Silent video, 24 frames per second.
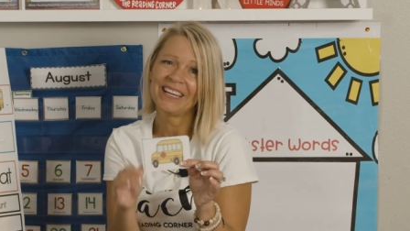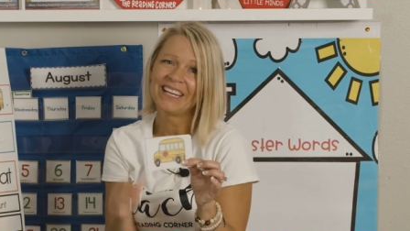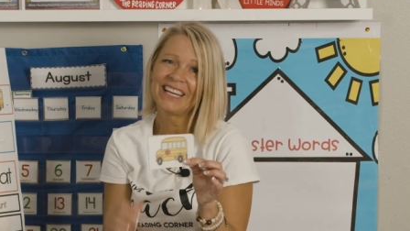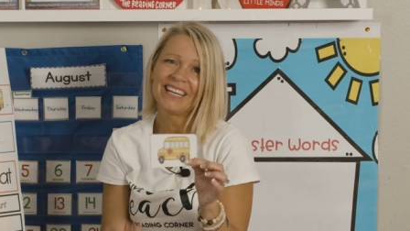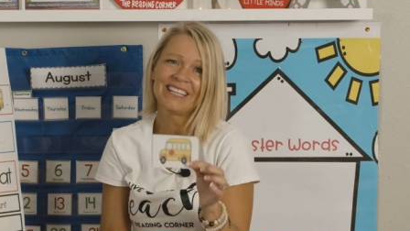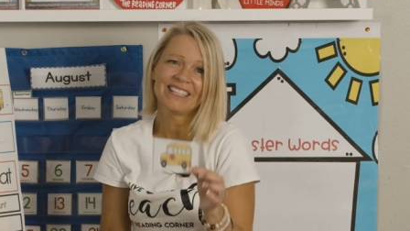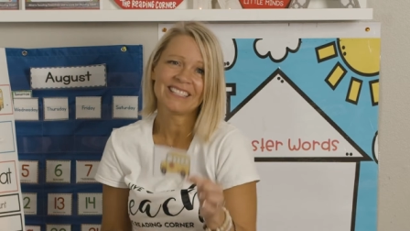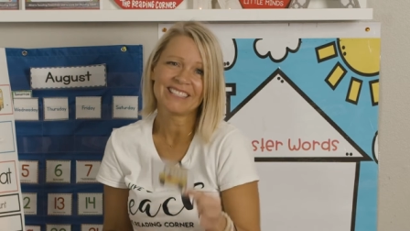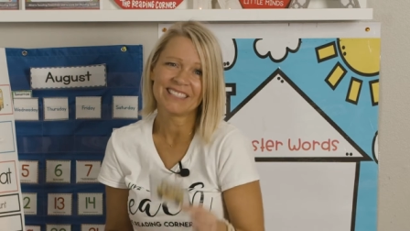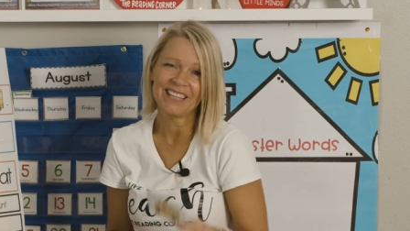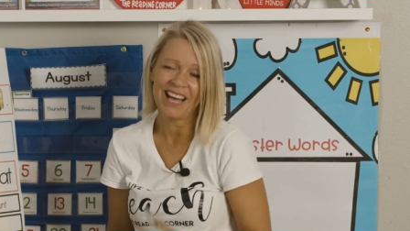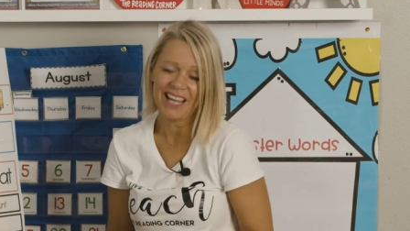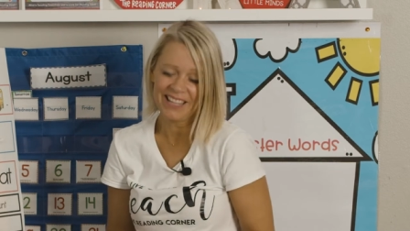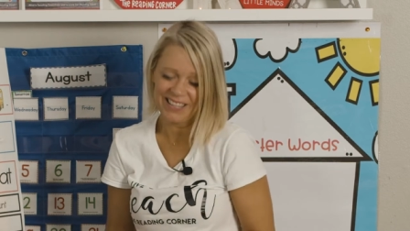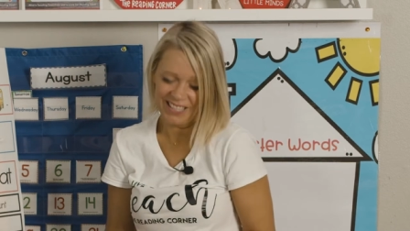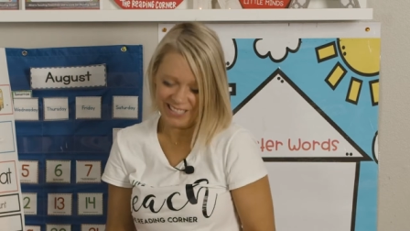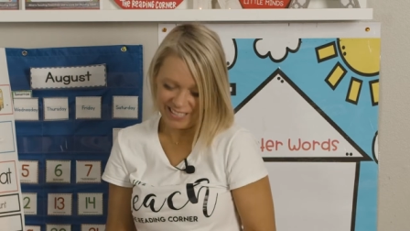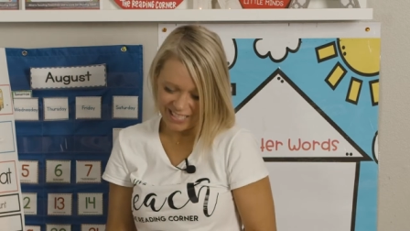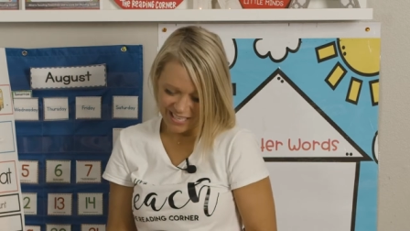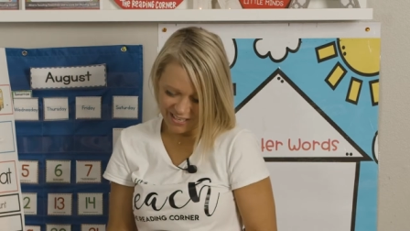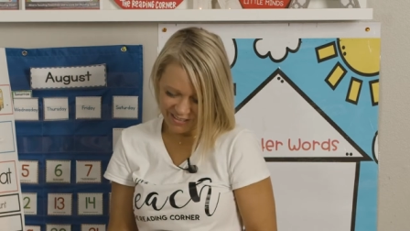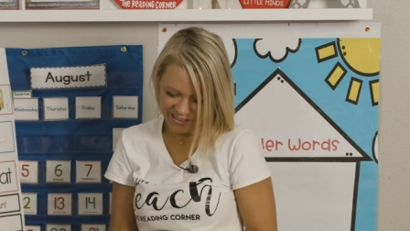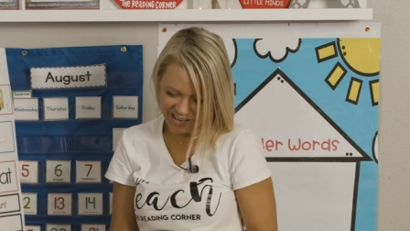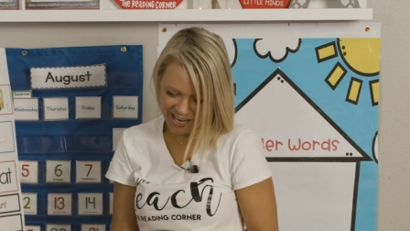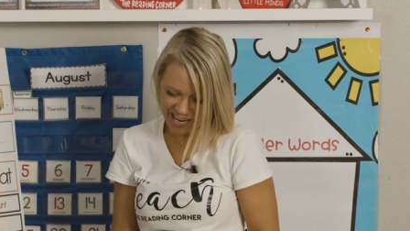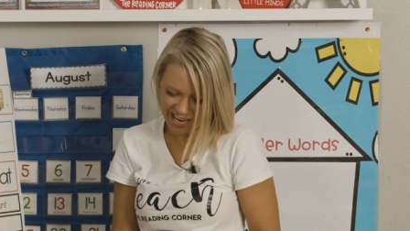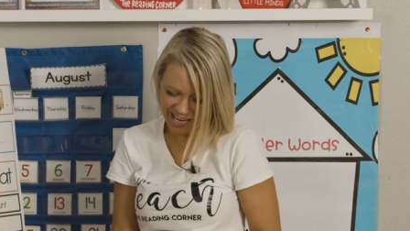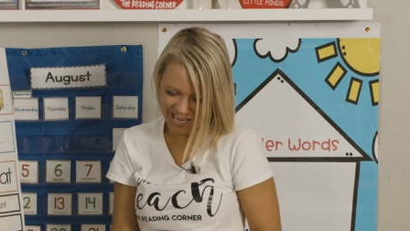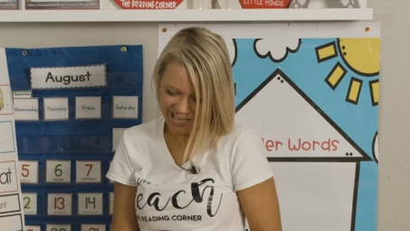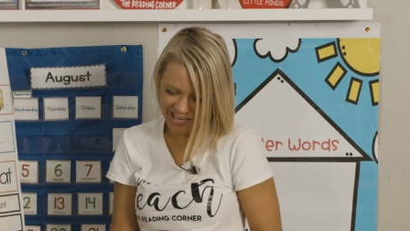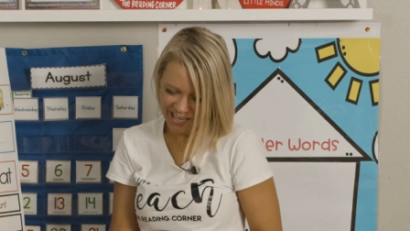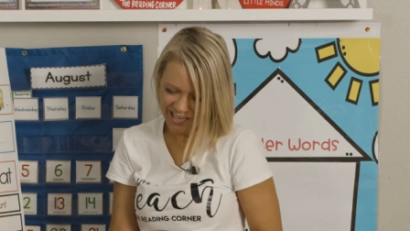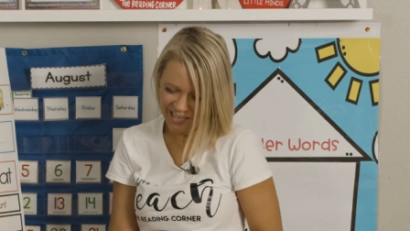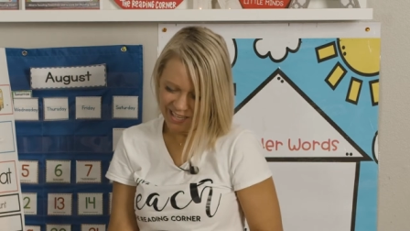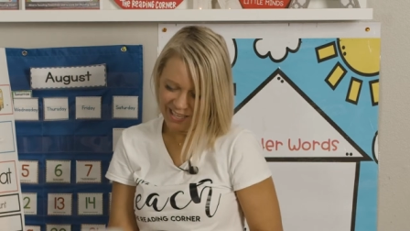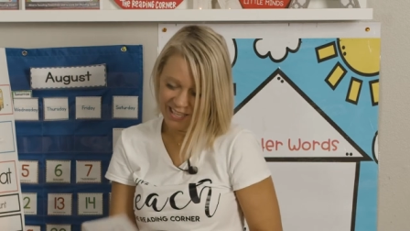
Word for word: It's not the letter A.